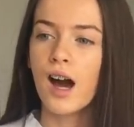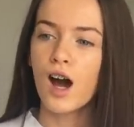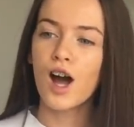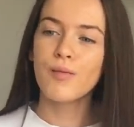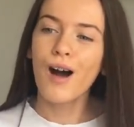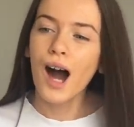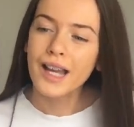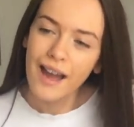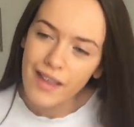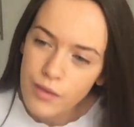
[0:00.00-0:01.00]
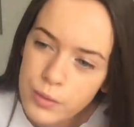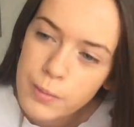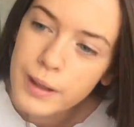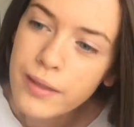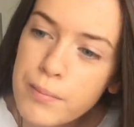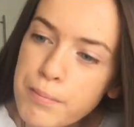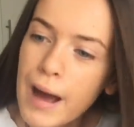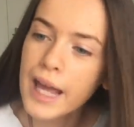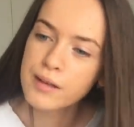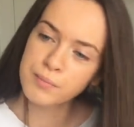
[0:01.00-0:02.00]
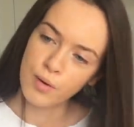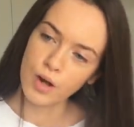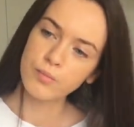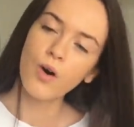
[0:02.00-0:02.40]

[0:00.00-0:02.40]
okay, that was probably the main point,